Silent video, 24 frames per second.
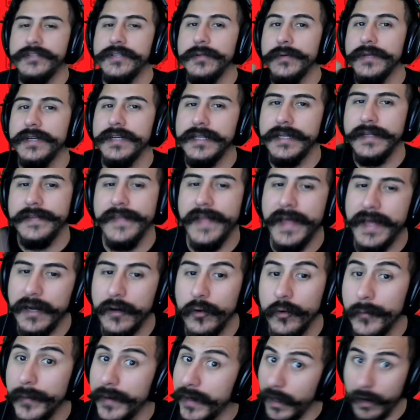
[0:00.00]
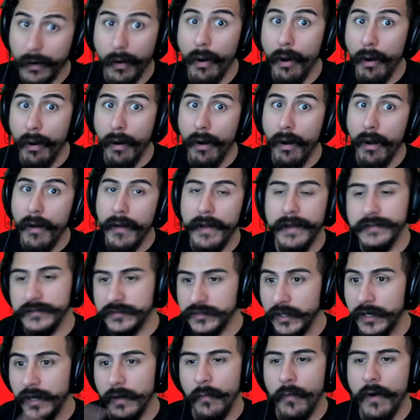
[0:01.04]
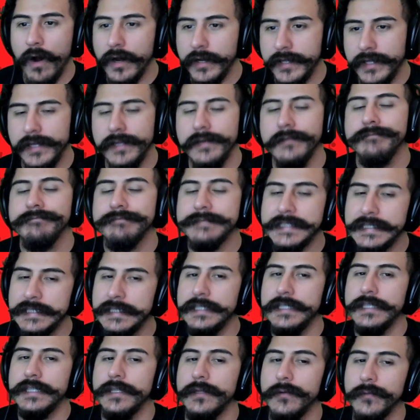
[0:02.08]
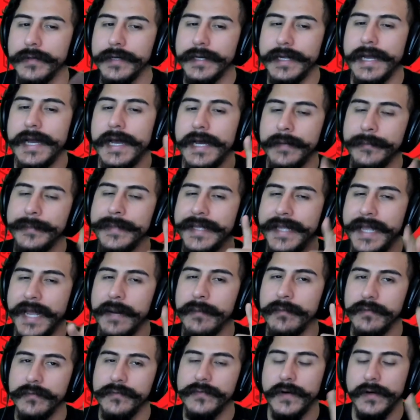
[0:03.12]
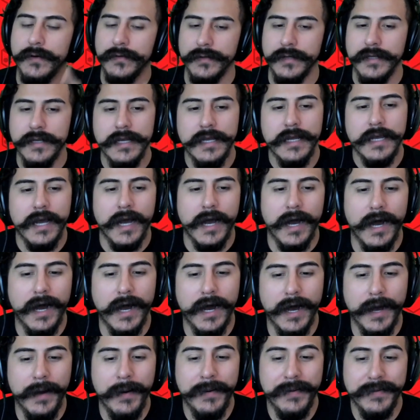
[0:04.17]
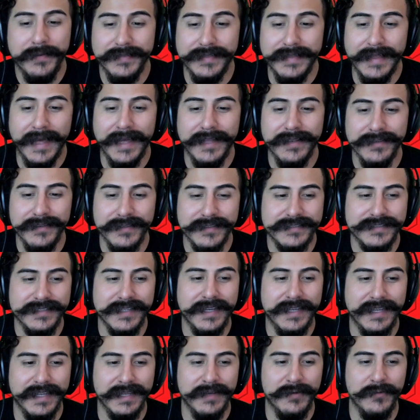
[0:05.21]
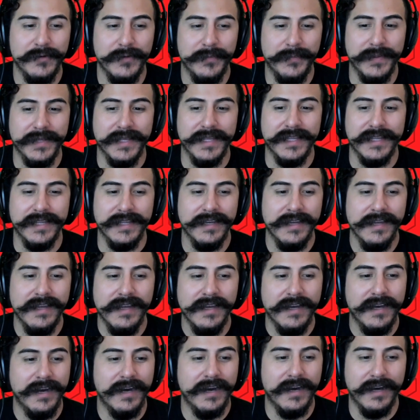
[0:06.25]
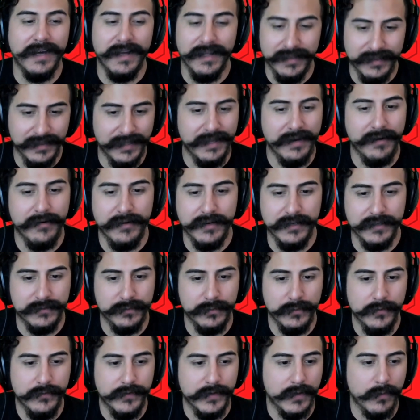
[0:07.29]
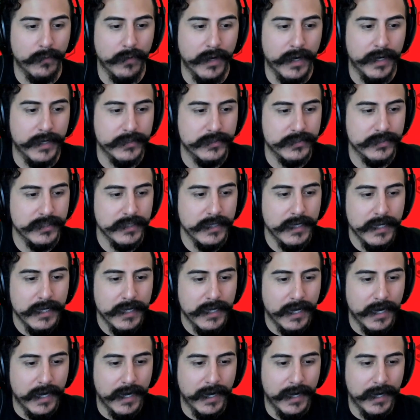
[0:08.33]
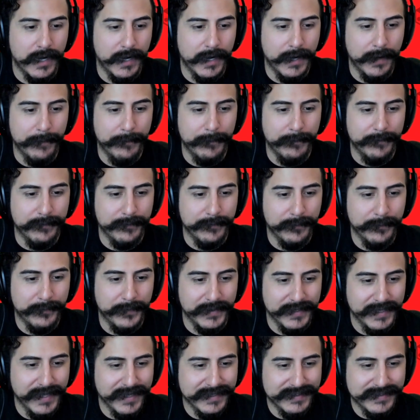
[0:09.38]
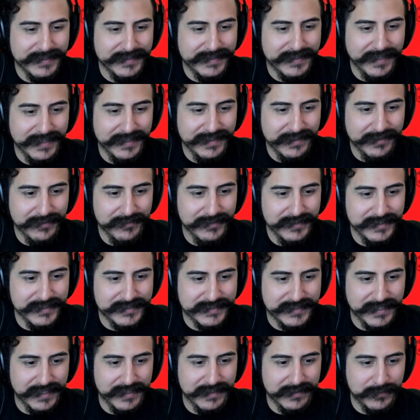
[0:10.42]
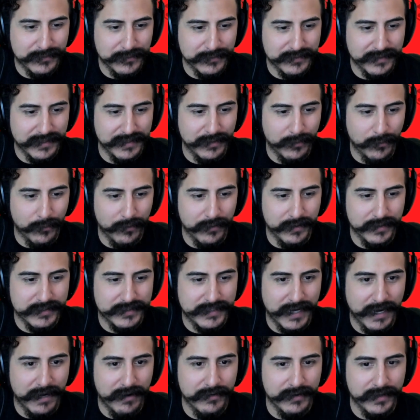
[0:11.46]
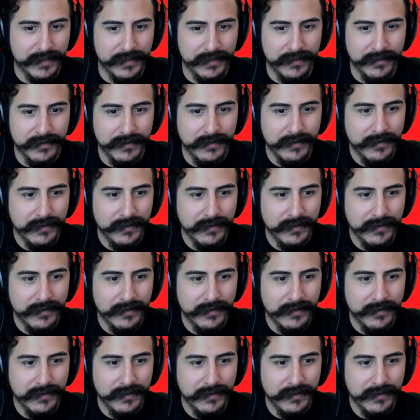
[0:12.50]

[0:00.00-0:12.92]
would have done that, I would have been like, oh, and started walking. You would have had me, camera phone. That looks like it would be a hilarious movie to watch. But yeah, did they literally say this was in Orange County?